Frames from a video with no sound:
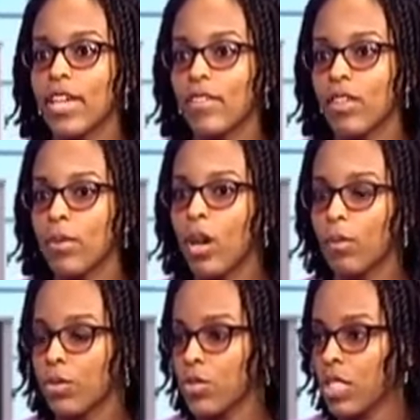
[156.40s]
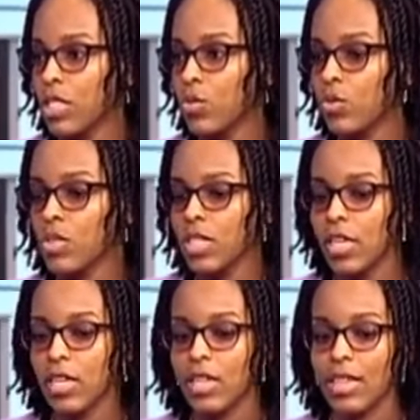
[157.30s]
we gave them the opportunity to
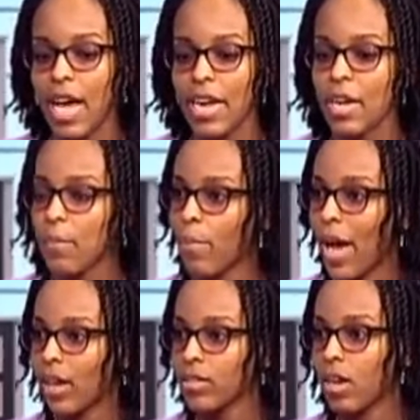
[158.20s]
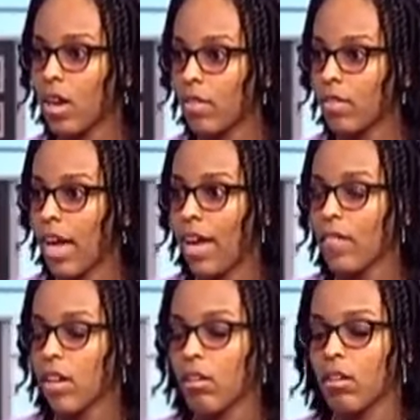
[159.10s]
see that impact of
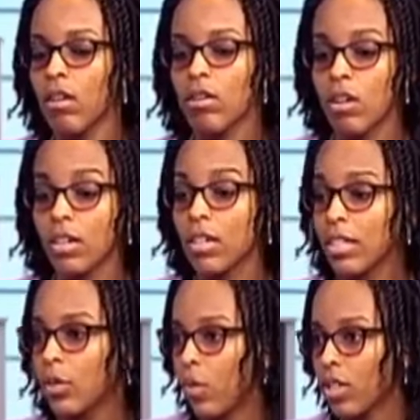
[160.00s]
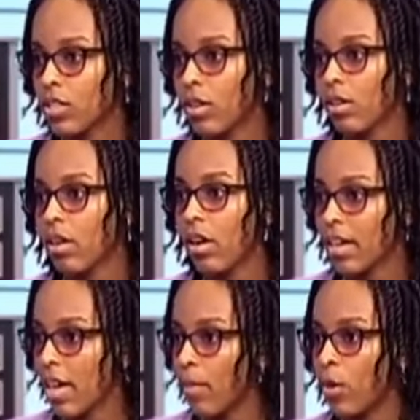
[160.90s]
having not clean water
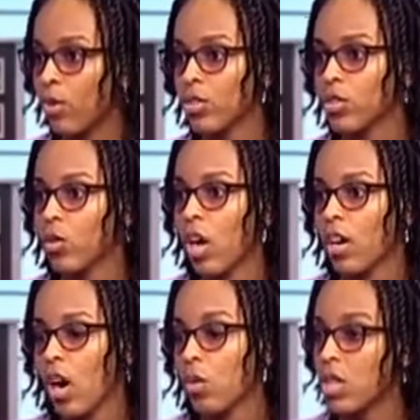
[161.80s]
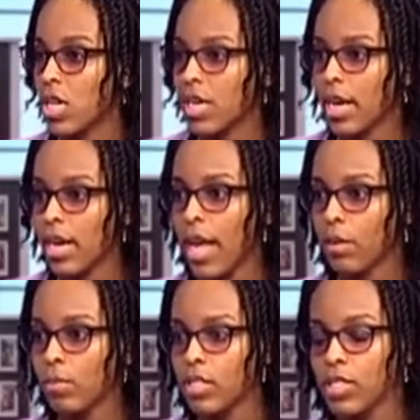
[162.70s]
on them, and also on how they can
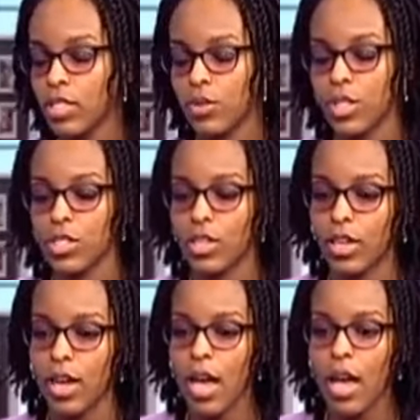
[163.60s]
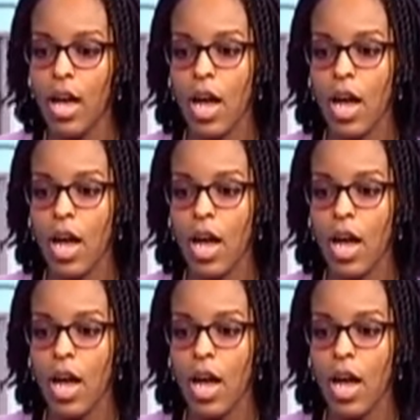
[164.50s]
help the situation.